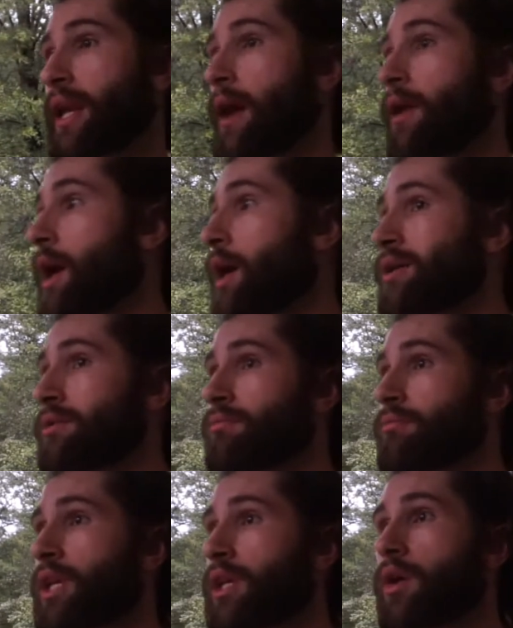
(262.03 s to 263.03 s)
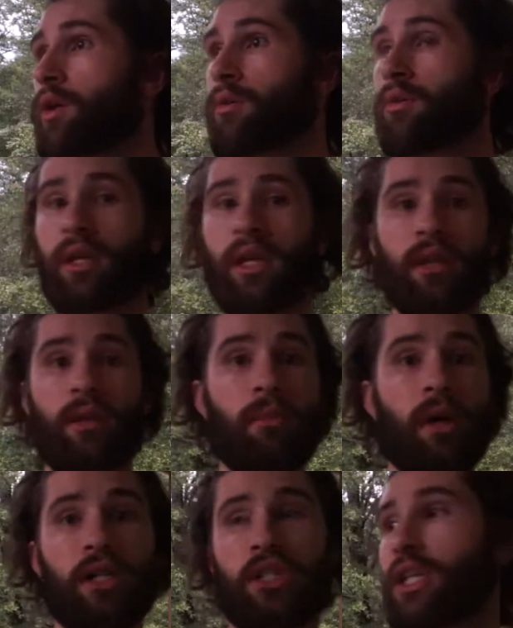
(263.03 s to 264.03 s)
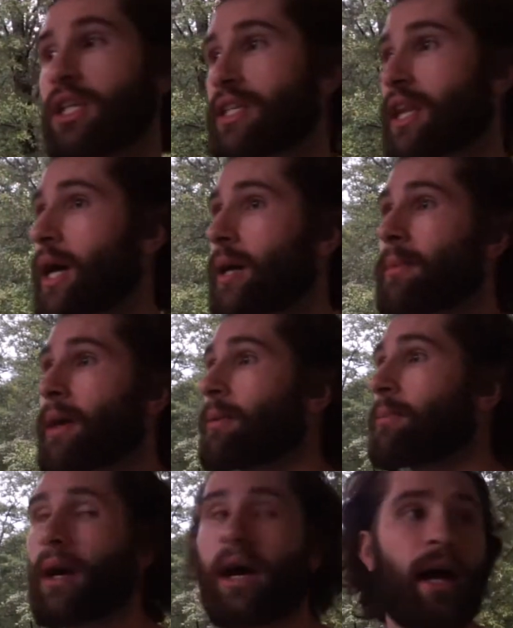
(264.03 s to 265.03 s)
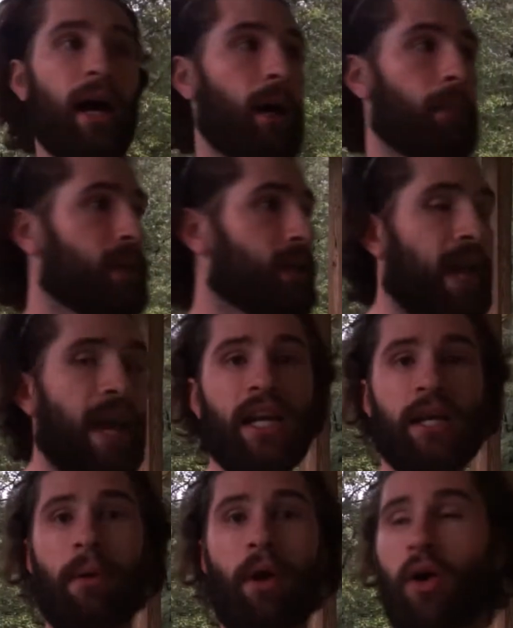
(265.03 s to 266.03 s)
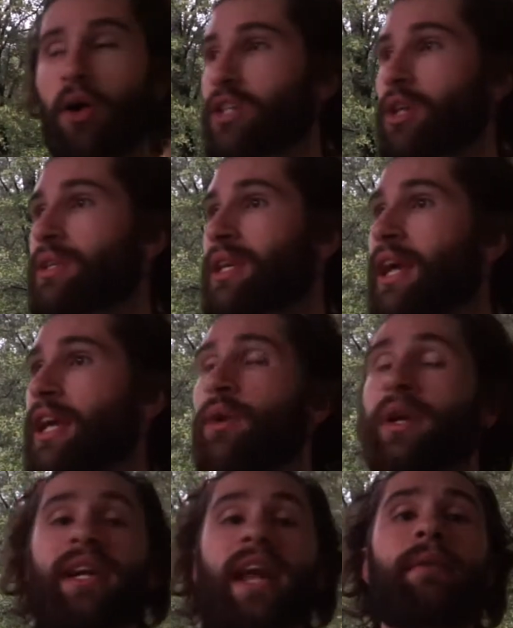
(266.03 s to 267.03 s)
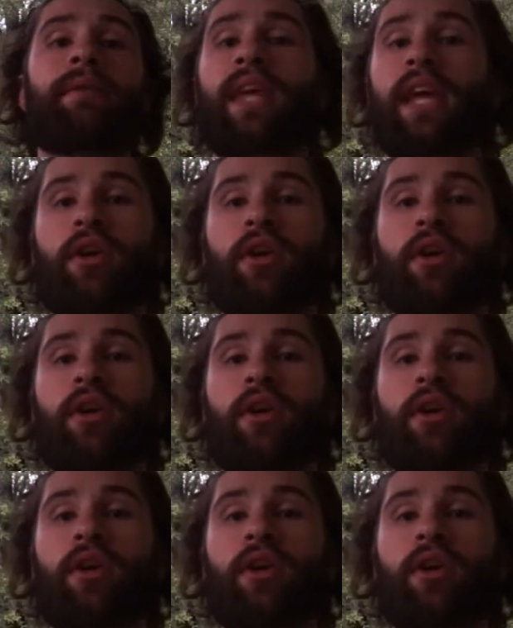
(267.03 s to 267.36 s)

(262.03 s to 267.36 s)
Now I'm, you know, getting the munchies. Now I'm eating candy bars, you know what I'm saying? Now you're eating everything.